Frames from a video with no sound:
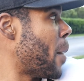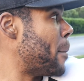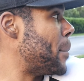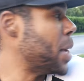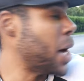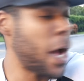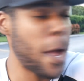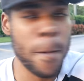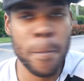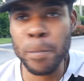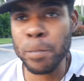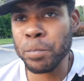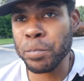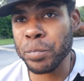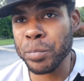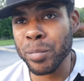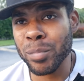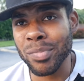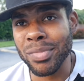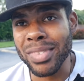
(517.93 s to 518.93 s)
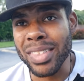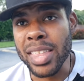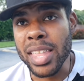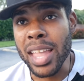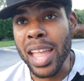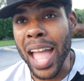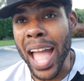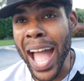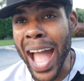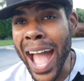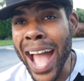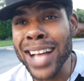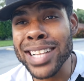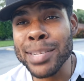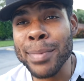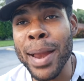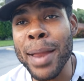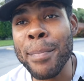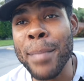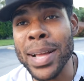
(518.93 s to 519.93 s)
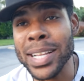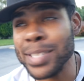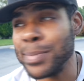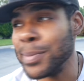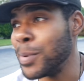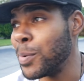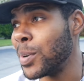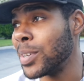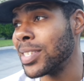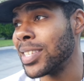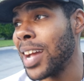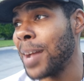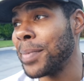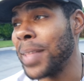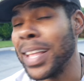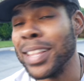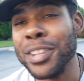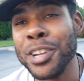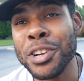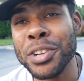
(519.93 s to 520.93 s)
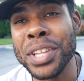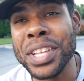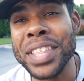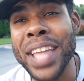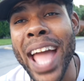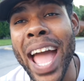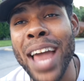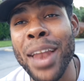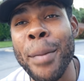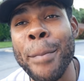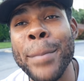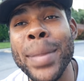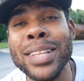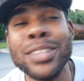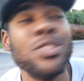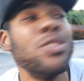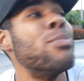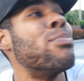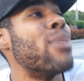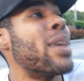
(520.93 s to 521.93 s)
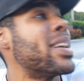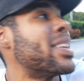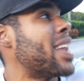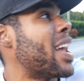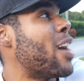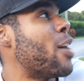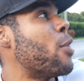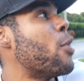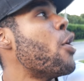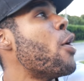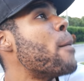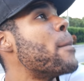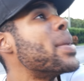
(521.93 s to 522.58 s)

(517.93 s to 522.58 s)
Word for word: But I had somebody mention me one time that literally they had a mental breakdown